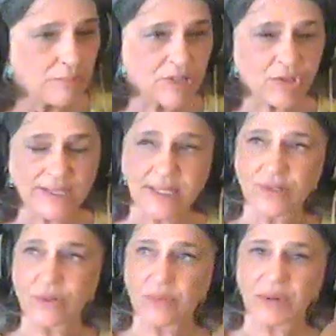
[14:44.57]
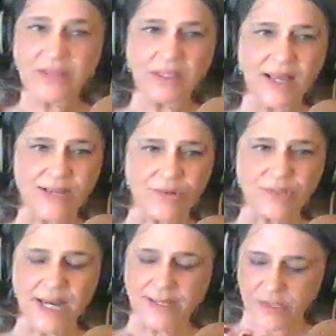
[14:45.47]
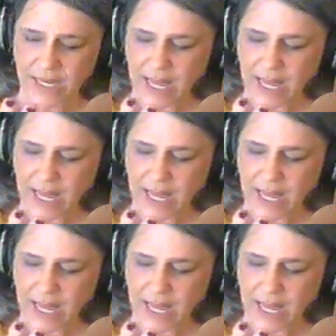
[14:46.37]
much like they do a breathalyzer test.